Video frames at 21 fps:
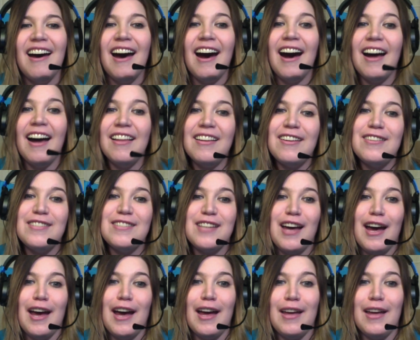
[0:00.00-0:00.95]
Others
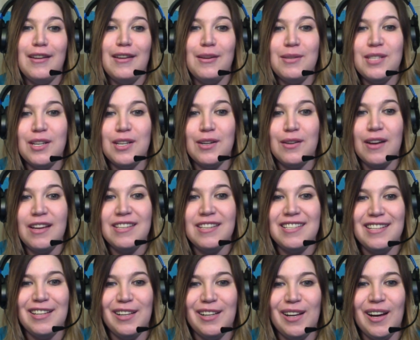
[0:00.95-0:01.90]
I use a great
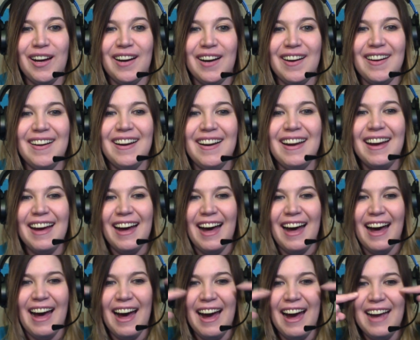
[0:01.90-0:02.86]
deal are,
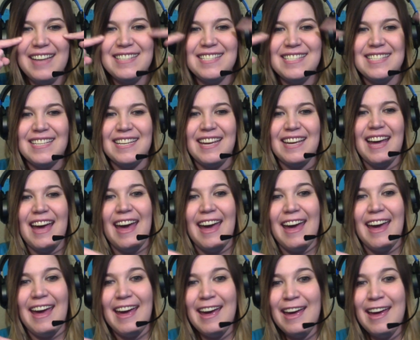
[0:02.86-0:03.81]
"I see
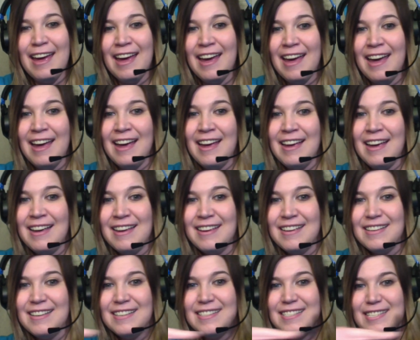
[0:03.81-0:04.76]
a
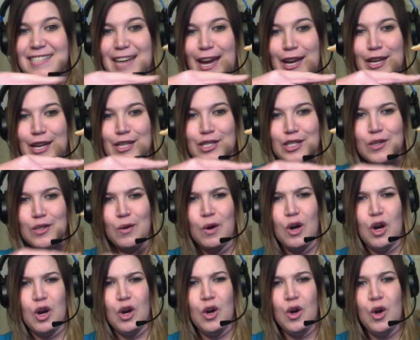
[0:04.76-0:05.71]

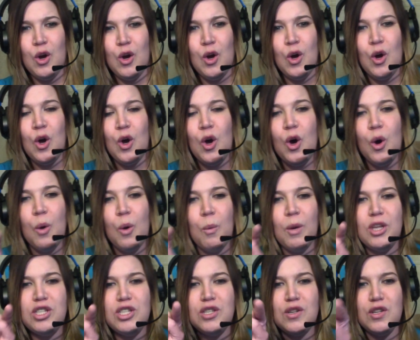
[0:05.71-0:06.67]
dinosaur.
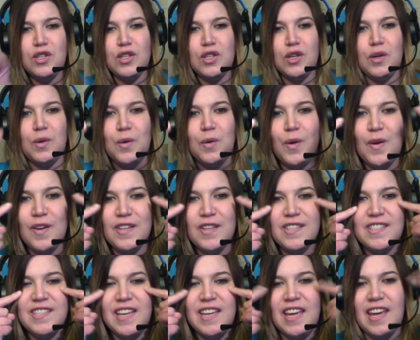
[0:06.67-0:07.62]
What do you
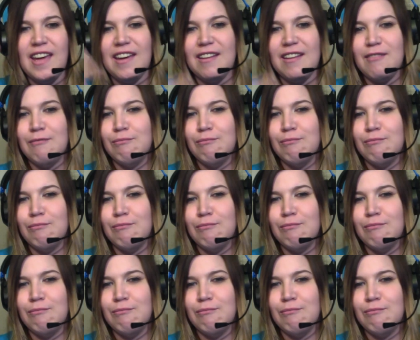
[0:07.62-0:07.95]
see?